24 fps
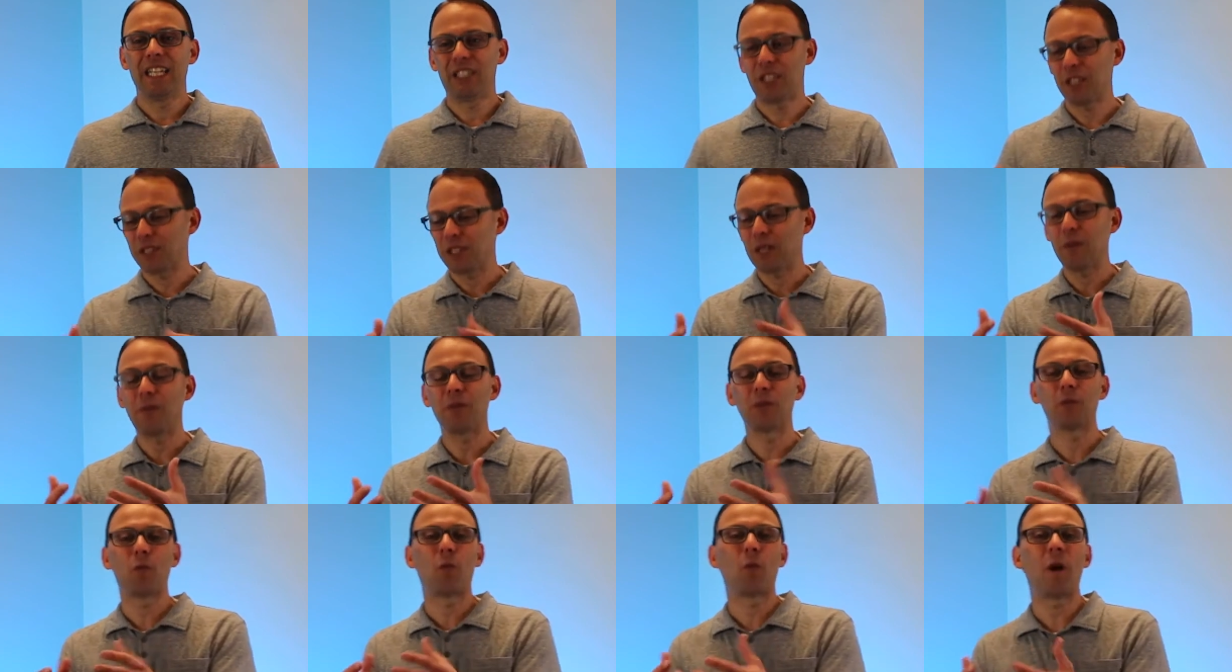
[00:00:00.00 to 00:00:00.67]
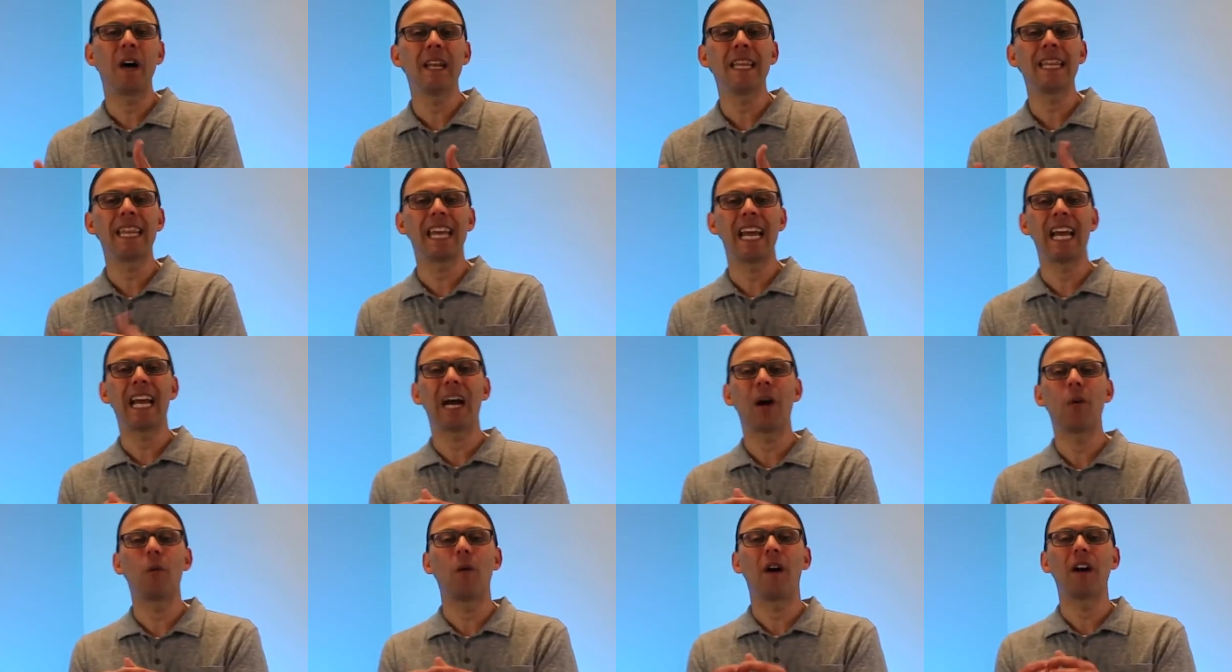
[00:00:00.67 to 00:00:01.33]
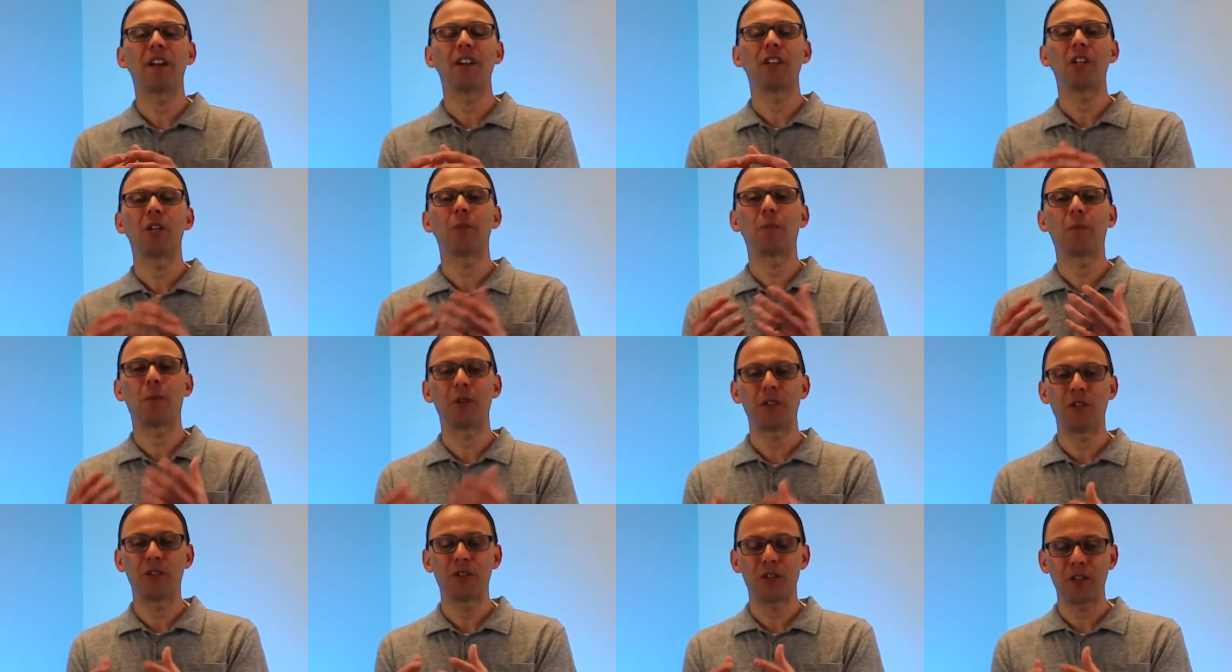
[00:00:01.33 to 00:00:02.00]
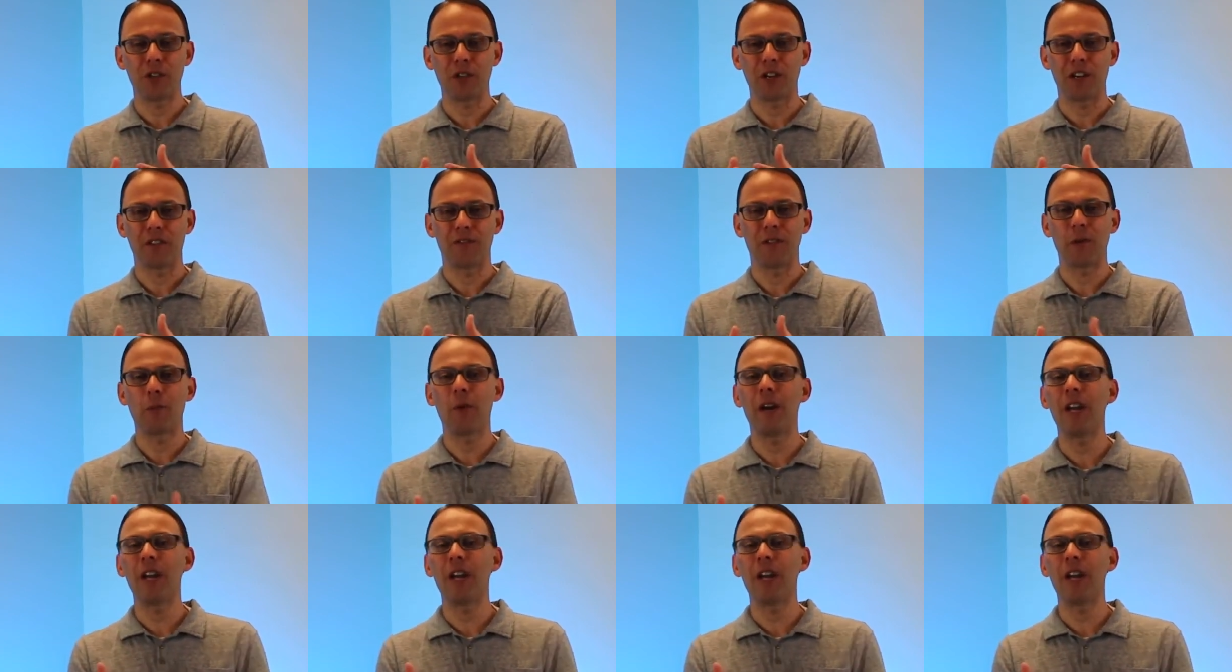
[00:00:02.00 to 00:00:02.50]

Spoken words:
It's just, it was one thing I wanted to preserve.